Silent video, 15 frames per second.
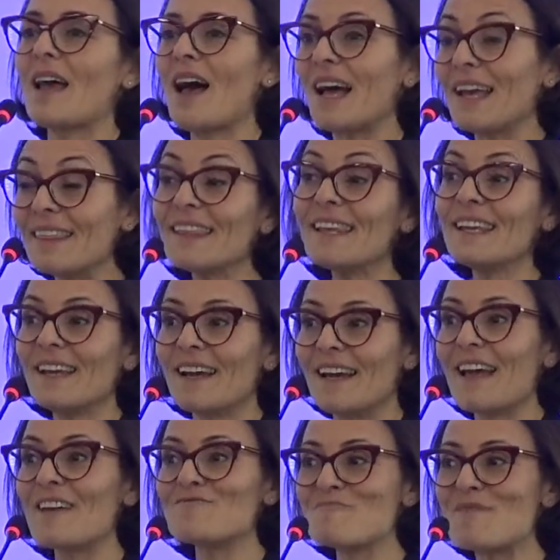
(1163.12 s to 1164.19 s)
I think I
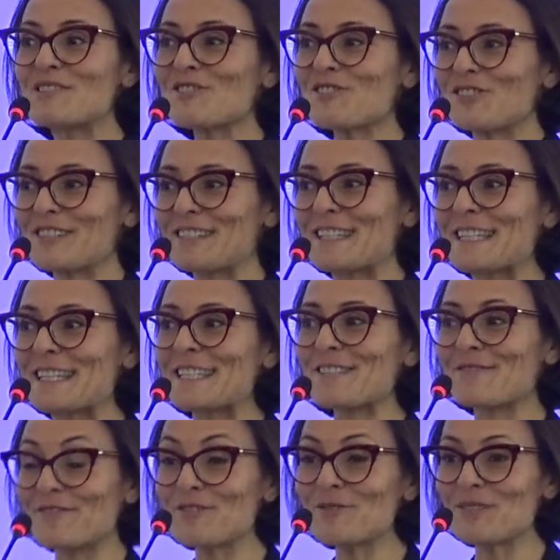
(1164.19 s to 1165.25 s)
have mentioned
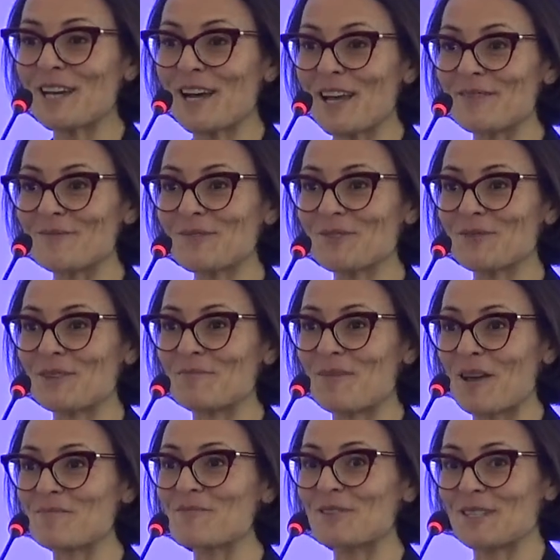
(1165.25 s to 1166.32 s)
this few times during
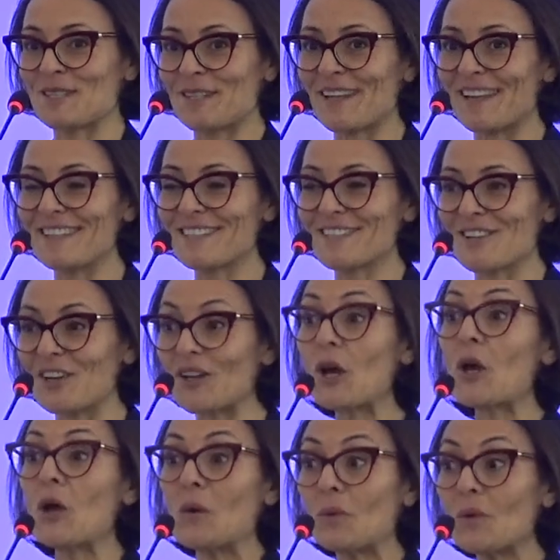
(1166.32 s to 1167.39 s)
my presentation.
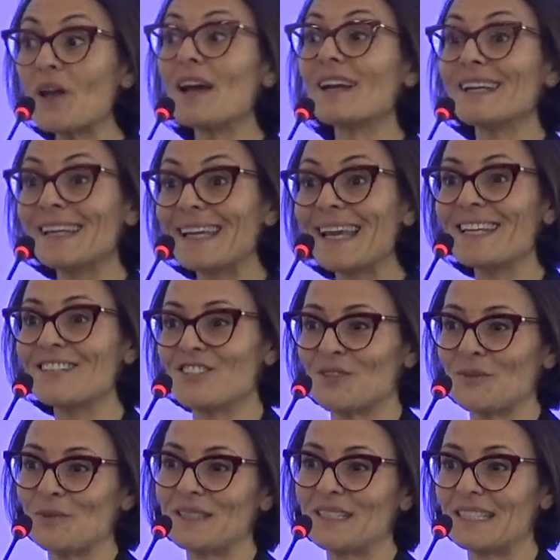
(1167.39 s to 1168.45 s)
We are
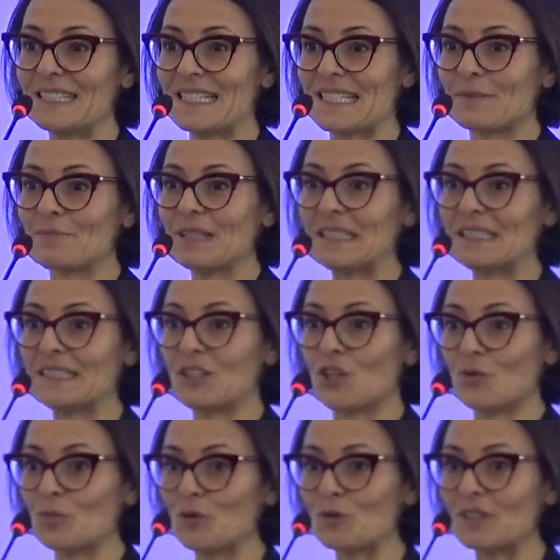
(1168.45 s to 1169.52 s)
engaging with the disability
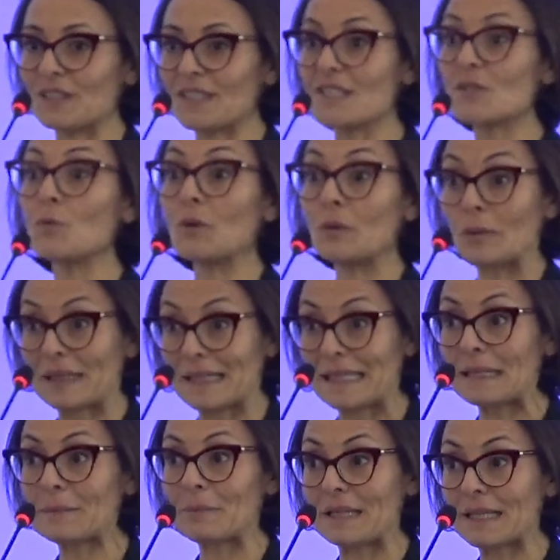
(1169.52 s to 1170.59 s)
communities. We will
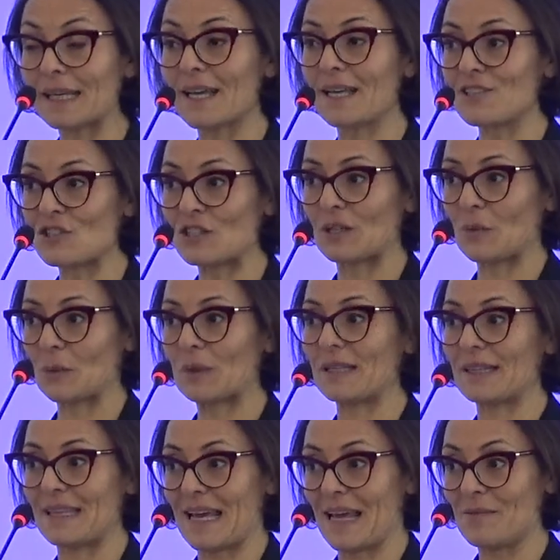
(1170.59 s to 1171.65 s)
keep engaging
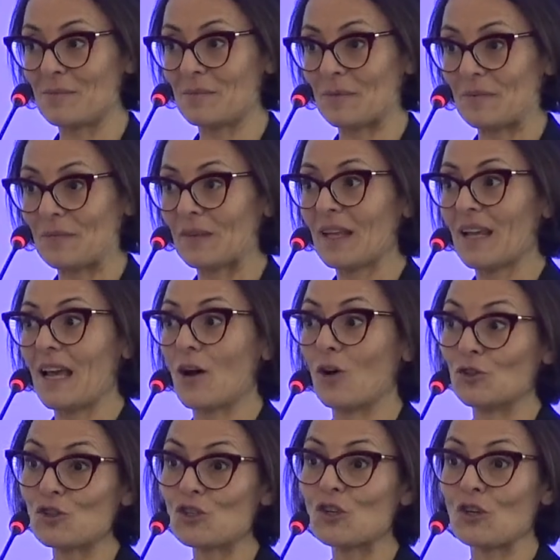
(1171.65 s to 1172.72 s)
with them,
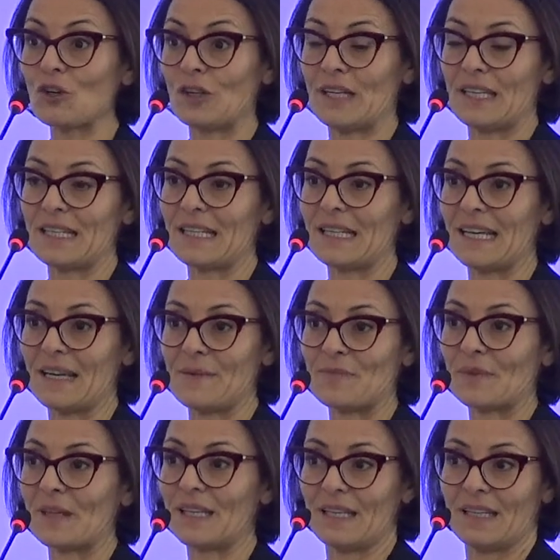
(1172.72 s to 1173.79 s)
also in, um,
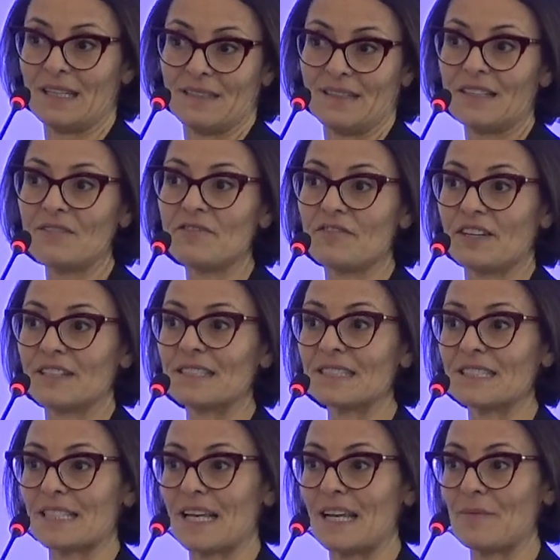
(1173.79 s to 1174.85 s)
in,
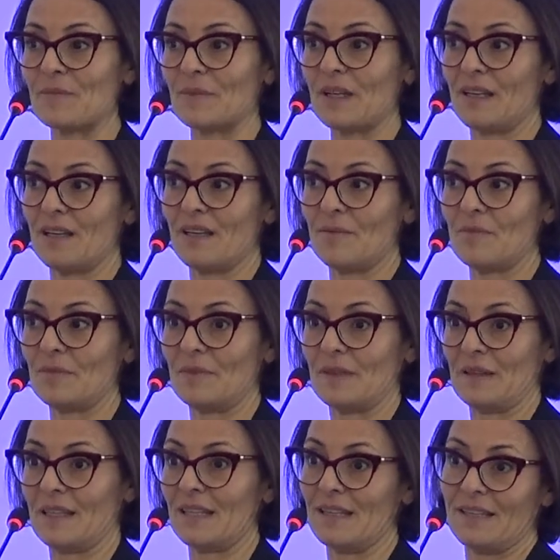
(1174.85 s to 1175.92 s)
different, um,
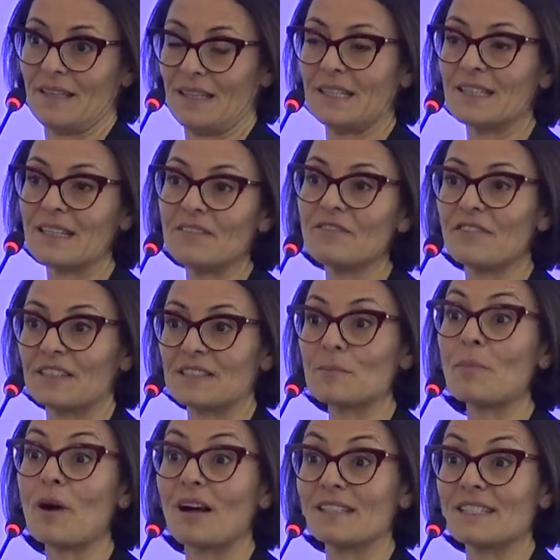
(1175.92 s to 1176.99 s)
um, in
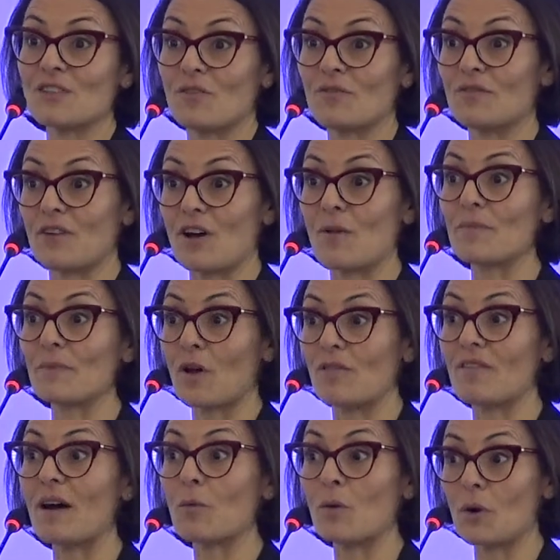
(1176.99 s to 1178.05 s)
different parts of, uh,
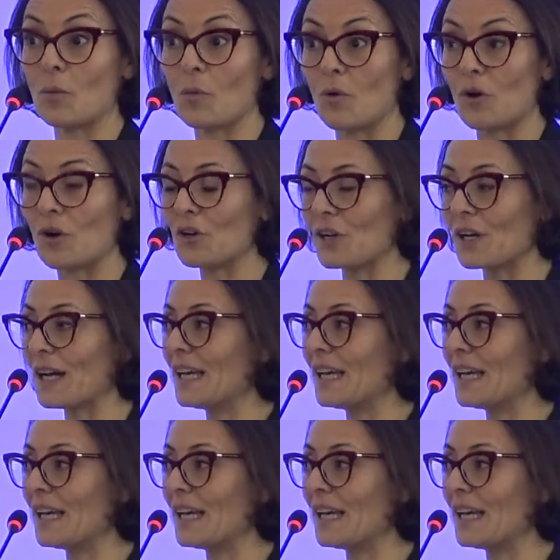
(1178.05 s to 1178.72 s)
of our work